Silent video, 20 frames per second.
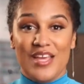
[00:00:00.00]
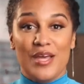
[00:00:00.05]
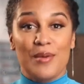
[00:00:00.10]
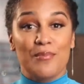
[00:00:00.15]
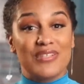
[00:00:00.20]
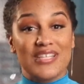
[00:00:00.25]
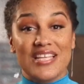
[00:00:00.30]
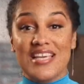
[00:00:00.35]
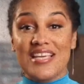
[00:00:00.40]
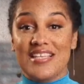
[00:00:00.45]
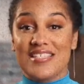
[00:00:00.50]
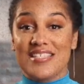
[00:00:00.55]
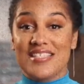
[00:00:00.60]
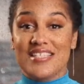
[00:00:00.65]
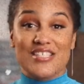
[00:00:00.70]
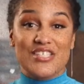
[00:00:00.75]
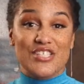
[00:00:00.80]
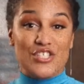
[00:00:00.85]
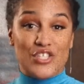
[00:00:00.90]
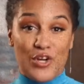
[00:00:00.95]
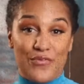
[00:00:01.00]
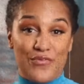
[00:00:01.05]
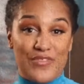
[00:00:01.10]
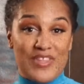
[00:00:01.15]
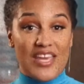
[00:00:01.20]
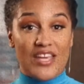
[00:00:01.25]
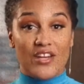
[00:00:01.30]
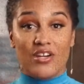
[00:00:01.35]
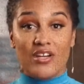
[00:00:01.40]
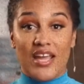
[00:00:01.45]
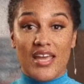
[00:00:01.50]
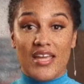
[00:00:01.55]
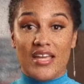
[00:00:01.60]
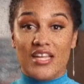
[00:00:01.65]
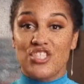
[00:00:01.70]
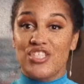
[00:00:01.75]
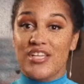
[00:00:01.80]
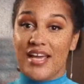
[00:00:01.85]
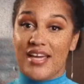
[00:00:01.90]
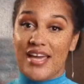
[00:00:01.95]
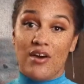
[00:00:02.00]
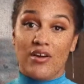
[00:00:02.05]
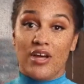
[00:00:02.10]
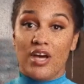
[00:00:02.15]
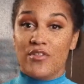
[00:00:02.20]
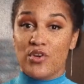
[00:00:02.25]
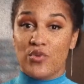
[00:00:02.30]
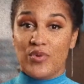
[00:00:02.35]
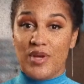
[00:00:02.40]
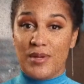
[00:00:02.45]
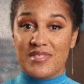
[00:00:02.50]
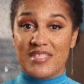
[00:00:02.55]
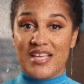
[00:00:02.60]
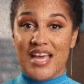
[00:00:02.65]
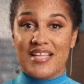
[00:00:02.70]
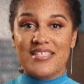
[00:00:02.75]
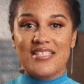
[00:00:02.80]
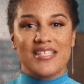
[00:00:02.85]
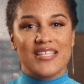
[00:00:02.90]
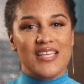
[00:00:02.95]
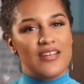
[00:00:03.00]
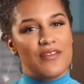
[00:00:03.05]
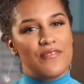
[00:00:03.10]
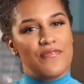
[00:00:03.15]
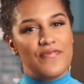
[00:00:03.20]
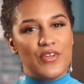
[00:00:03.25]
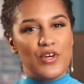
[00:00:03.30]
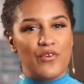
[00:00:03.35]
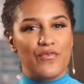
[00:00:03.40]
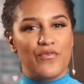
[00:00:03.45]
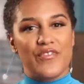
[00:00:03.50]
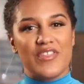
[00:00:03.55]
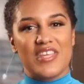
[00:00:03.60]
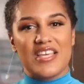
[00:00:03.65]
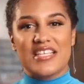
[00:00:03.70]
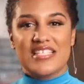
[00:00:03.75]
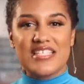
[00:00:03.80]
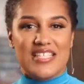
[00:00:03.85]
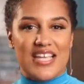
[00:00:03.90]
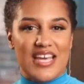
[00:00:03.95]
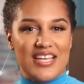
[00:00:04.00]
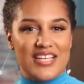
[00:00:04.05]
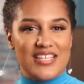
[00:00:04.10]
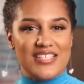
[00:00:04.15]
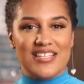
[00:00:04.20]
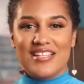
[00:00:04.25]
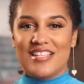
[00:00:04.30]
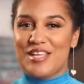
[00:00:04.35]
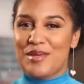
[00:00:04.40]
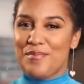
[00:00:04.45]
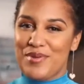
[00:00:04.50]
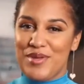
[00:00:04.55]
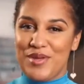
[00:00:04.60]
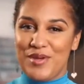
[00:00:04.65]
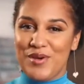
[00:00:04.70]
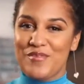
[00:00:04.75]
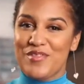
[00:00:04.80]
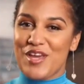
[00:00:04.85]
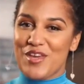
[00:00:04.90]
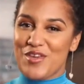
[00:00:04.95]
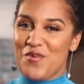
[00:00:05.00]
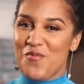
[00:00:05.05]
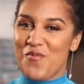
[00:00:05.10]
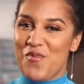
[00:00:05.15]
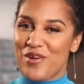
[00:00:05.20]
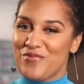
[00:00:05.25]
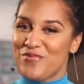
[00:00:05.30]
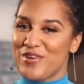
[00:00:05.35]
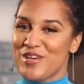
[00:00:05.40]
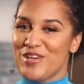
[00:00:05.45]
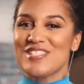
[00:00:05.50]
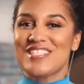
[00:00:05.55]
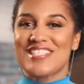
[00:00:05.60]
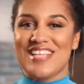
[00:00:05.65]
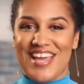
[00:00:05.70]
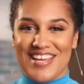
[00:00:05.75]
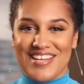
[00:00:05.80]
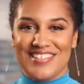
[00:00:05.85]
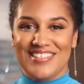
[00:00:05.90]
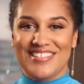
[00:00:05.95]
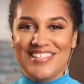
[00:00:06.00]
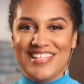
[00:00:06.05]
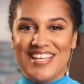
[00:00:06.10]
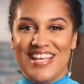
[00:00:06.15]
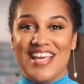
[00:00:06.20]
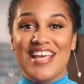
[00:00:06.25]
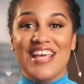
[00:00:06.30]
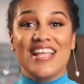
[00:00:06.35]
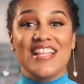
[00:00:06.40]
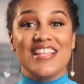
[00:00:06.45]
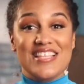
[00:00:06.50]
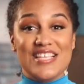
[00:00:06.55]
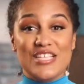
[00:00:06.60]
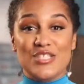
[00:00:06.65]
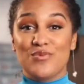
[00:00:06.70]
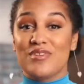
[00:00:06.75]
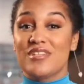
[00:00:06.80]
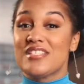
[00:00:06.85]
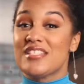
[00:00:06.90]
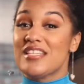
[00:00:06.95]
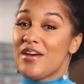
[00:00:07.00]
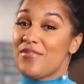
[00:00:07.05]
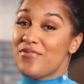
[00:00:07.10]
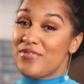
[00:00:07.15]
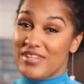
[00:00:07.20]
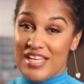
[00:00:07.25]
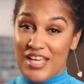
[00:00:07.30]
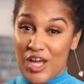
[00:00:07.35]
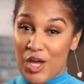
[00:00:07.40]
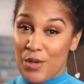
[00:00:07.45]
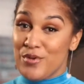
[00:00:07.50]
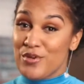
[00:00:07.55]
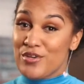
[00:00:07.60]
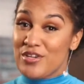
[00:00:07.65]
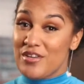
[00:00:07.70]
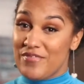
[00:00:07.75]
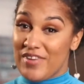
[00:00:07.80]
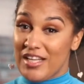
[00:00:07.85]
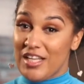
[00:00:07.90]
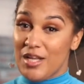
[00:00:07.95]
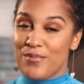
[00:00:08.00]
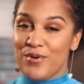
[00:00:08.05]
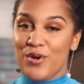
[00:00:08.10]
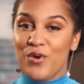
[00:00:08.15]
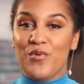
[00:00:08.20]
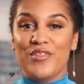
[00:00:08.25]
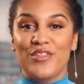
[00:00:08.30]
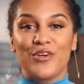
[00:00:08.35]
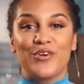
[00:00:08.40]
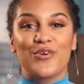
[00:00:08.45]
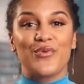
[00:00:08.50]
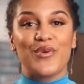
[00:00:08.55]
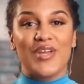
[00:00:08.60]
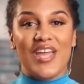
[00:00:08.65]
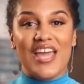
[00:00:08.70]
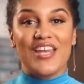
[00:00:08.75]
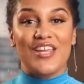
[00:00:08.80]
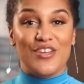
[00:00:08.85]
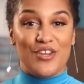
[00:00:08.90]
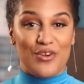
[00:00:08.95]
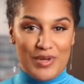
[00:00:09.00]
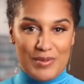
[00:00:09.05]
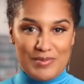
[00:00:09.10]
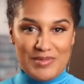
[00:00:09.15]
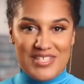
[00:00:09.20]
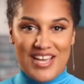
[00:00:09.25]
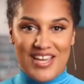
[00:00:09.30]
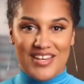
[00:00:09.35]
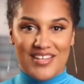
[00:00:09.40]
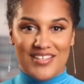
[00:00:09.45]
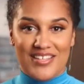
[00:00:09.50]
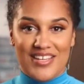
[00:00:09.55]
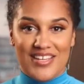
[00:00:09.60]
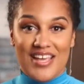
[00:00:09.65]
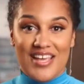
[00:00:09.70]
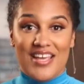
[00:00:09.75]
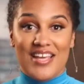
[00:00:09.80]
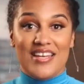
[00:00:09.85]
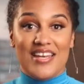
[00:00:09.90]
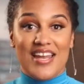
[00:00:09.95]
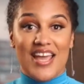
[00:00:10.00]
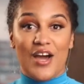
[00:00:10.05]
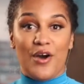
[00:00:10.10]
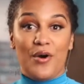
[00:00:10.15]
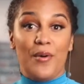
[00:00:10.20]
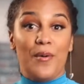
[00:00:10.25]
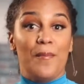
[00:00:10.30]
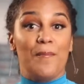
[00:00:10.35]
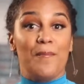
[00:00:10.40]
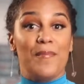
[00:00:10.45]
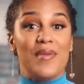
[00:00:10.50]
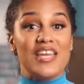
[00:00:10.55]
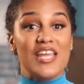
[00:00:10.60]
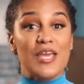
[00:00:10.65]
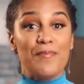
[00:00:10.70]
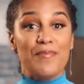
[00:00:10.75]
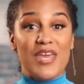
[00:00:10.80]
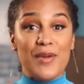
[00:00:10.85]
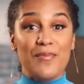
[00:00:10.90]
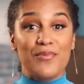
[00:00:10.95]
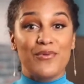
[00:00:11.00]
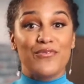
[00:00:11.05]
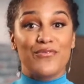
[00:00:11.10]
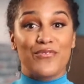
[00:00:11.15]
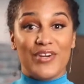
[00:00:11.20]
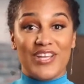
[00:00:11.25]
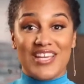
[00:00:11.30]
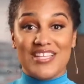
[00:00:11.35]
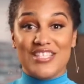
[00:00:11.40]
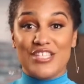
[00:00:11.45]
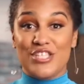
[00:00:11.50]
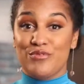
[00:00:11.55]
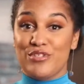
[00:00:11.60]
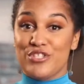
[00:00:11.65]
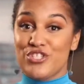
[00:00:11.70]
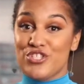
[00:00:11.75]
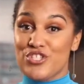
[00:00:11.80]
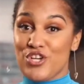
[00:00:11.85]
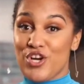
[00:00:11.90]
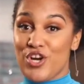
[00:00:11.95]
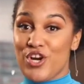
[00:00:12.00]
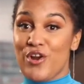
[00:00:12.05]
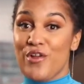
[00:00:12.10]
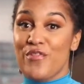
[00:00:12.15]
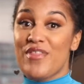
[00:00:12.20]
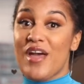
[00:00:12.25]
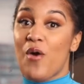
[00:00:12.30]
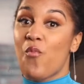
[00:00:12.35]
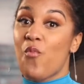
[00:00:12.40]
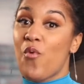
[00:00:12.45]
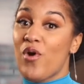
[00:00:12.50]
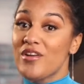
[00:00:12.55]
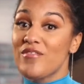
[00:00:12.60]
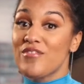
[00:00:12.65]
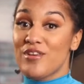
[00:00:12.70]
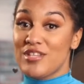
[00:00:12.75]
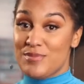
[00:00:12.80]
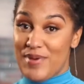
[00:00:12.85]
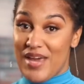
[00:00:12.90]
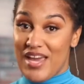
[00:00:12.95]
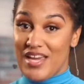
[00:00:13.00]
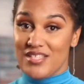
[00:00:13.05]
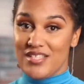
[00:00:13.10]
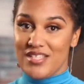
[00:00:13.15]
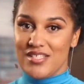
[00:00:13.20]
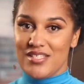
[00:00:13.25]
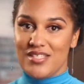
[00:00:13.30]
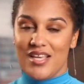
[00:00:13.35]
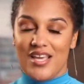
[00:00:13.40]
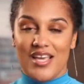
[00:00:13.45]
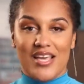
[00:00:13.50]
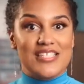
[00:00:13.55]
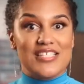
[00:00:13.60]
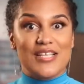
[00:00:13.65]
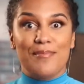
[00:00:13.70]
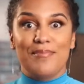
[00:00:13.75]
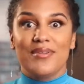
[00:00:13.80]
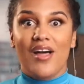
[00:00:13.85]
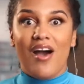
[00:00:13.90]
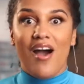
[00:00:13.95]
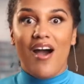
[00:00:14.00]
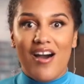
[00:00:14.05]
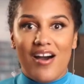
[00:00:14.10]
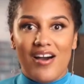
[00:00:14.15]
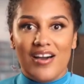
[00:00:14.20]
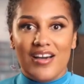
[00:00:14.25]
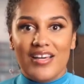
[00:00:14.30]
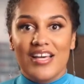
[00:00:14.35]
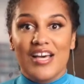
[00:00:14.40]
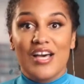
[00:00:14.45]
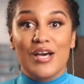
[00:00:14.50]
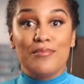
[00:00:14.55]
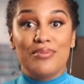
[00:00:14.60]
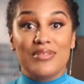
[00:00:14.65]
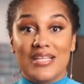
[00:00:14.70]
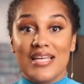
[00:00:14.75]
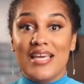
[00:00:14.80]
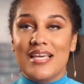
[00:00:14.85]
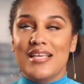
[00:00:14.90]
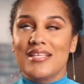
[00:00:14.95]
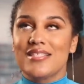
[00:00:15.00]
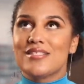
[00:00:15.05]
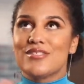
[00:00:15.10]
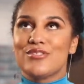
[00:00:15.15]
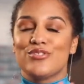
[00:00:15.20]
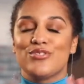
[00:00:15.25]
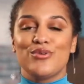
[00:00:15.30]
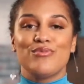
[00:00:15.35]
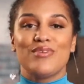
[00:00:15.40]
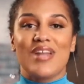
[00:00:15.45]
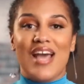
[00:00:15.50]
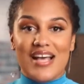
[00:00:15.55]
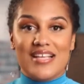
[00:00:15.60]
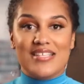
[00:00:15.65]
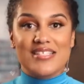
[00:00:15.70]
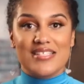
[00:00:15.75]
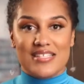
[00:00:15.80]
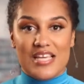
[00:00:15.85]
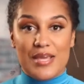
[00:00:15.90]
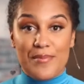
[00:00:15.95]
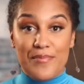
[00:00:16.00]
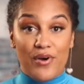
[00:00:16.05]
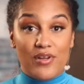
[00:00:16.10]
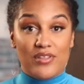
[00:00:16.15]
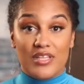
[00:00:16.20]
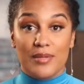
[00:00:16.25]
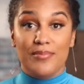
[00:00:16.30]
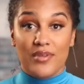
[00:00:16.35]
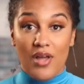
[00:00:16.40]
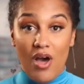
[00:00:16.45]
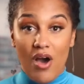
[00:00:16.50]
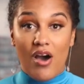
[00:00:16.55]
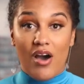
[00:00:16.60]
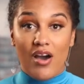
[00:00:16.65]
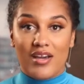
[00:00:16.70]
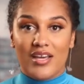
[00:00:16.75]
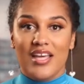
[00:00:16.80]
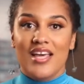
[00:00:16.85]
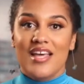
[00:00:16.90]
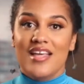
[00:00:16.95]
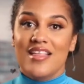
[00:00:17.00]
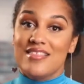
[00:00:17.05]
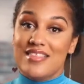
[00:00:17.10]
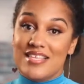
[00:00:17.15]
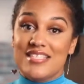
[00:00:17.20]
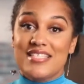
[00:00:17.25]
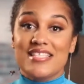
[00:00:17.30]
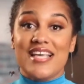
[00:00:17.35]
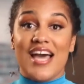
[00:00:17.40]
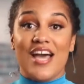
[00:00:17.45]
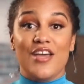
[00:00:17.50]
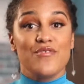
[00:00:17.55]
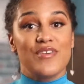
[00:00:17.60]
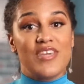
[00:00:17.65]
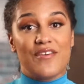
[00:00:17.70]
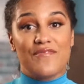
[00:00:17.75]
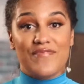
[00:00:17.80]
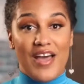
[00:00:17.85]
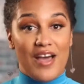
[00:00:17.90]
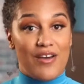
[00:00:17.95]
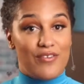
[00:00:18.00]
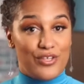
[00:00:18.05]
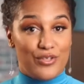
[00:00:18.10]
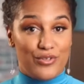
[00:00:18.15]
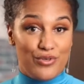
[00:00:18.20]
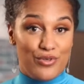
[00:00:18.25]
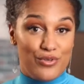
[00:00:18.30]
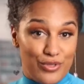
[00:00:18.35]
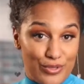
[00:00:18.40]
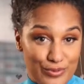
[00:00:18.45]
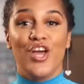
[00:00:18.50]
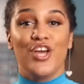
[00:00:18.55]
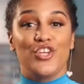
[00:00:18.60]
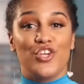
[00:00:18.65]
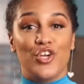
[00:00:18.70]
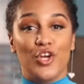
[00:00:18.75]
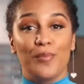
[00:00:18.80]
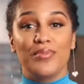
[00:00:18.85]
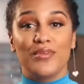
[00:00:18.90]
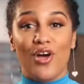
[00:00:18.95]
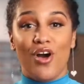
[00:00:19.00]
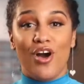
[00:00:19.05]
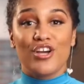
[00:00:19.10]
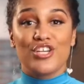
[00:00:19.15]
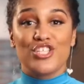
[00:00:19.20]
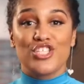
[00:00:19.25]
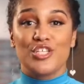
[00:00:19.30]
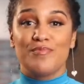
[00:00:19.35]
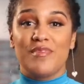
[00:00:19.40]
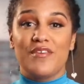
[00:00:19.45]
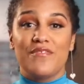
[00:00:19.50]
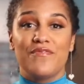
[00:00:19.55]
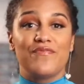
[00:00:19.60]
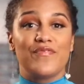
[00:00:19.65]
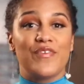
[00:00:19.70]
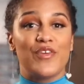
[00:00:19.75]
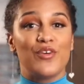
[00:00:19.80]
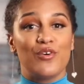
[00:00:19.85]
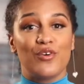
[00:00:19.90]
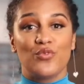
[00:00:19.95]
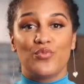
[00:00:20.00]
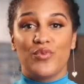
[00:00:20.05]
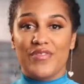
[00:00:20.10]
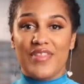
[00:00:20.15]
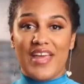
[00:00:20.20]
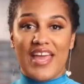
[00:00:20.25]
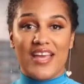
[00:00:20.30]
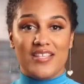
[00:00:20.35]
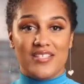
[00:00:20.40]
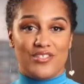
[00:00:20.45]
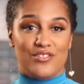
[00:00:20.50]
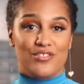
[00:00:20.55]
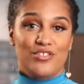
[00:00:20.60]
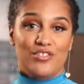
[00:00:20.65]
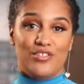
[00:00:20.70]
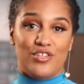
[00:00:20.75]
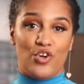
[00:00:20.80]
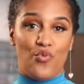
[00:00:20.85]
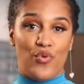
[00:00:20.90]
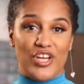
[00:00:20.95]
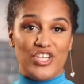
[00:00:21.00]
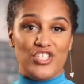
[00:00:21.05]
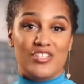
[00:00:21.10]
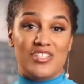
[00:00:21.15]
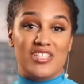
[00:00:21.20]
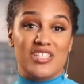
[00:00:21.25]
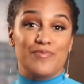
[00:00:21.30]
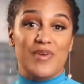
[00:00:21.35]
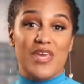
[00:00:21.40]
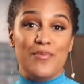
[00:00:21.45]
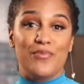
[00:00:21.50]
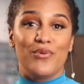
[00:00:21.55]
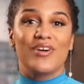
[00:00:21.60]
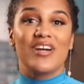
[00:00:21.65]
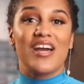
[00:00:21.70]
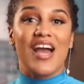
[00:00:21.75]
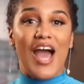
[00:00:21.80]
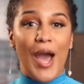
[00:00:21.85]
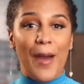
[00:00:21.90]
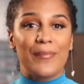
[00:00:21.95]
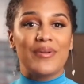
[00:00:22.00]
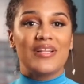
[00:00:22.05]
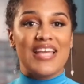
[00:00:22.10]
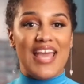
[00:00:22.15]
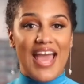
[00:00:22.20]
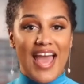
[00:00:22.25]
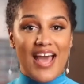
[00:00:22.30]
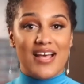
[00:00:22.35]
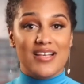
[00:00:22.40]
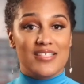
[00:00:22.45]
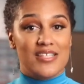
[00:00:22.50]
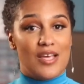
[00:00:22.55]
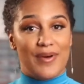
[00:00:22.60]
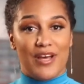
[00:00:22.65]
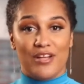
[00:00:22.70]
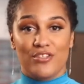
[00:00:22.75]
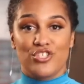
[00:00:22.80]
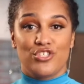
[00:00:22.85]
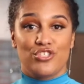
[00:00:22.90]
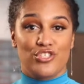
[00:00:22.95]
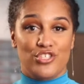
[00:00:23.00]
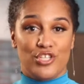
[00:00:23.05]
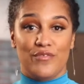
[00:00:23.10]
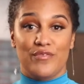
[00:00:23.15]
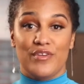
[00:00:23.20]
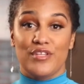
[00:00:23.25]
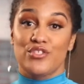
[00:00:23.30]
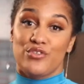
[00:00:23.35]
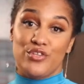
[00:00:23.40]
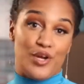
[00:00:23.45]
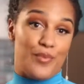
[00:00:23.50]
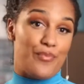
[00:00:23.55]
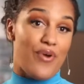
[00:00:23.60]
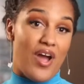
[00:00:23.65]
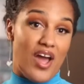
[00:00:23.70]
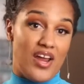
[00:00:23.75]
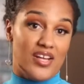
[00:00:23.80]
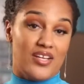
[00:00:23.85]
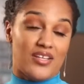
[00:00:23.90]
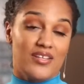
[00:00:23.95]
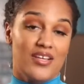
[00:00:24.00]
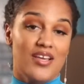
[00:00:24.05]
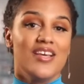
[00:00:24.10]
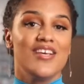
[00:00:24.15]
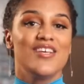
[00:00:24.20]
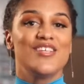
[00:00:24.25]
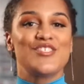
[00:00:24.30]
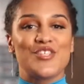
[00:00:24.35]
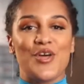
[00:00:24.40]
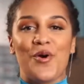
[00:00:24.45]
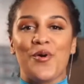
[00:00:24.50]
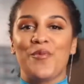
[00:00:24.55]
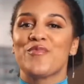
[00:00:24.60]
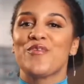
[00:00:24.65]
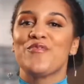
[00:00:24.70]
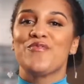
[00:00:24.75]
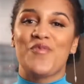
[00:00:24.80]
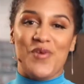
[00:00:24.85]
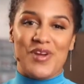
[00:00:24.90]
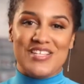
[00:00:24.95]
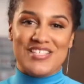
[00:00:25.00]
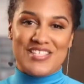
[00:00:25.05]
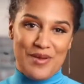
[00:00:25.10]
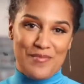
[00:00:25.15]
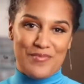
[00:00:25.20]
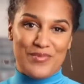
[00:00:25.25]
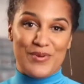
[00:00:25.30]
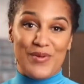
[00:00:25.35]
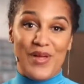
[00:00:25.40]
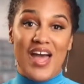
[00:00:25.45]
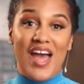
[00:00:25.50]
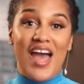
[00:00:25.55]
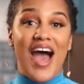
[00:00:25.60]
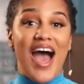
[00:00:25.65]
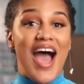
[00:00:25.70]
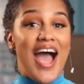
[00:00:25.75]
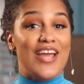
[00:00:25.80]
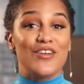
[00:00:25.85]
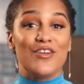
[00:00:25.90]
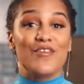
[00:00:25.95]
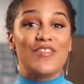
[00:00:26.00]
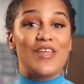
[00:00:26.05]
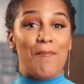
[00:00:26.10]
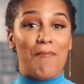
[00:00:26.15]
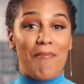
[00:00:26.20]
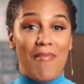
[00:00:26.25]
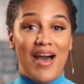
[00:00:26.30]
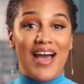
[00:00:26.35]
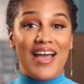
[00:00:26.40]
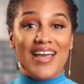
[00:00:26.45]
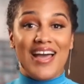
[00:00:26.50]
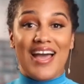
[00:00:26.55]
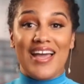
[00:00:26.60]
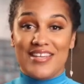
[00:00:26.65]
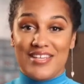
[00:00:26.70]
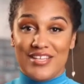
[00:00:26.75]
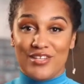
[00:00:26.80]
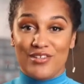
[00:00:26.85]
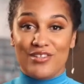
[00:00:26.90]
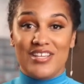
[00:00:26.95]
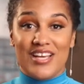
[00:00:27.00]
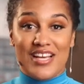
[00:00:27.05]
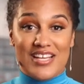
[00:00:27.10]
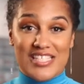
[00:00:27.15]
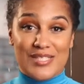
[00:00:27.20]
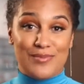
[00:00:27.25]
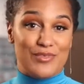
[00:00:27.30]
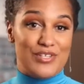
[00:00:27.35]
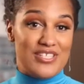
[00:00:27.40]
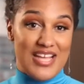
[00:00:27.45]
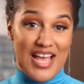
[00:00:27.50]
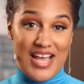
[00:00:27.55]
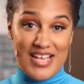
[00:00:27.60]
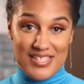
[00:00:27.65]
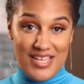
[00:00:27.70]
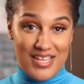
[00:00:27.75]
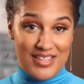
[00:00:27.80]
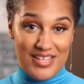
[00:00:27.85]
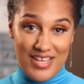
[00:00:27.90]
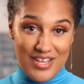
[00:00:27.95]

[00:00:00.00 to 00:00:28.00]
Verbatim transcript: Please surf the internet and check out other websites to get a feel for the aesthetics and the appeal that you want for your site. This will definitely help your developer when they're creating your website. Now, many people forget to ensure that one of those pages is a blog. Please do not sleep on the blog. This is how you get found in Google. Your blog should be filled with answers to the questions people commonly ask about your service or your product. So, for example, I know that my ideal customer is asking the